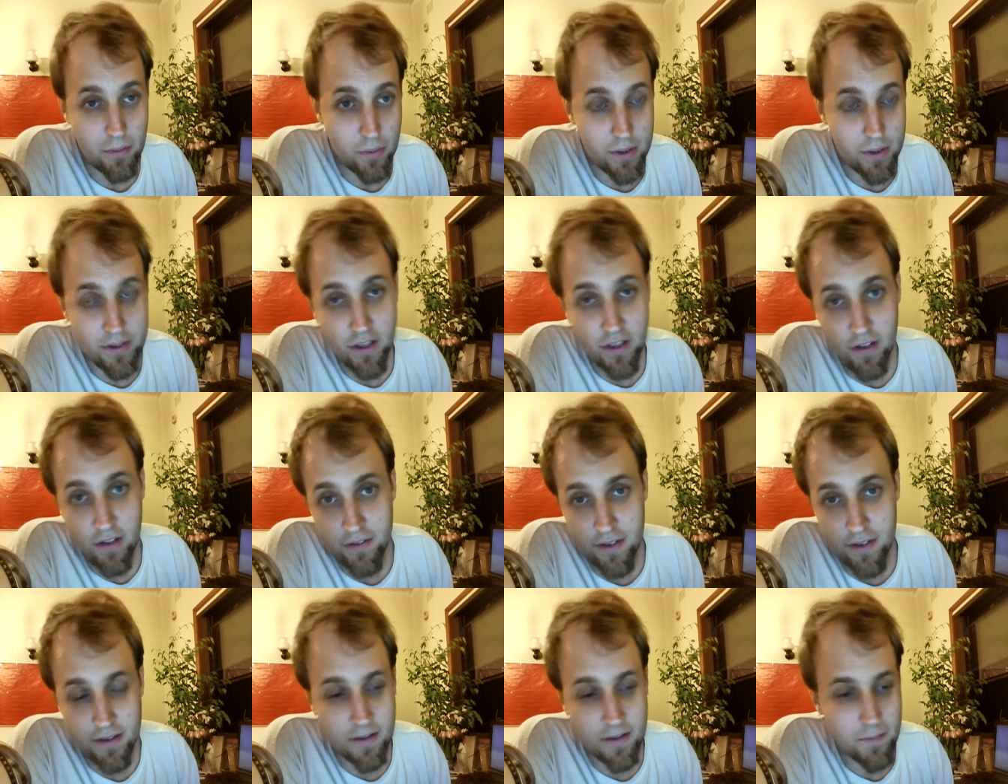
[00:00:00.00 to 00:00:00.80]
worse
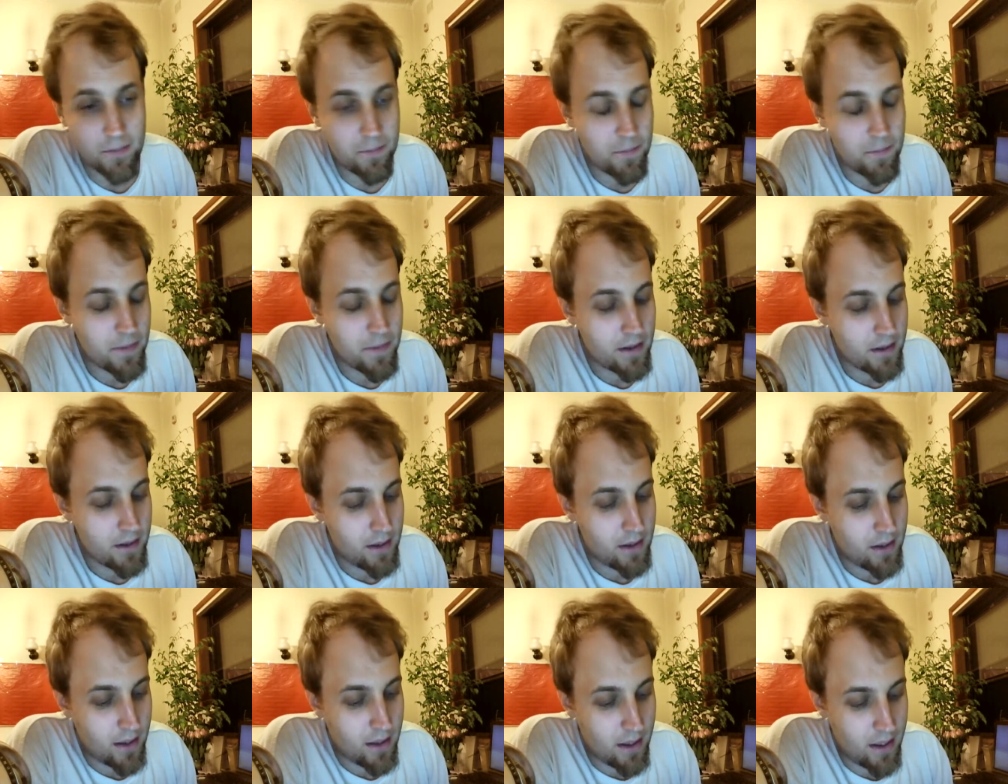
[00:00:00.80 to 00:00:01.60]
off than them.
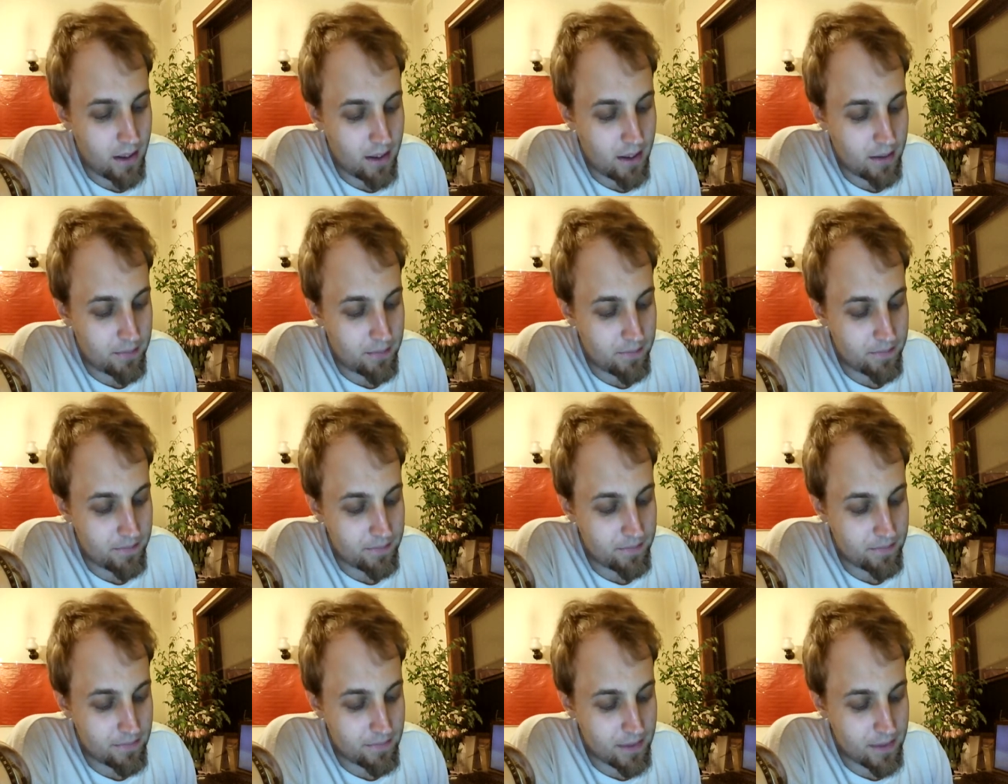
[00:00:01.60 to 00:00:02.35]
Um,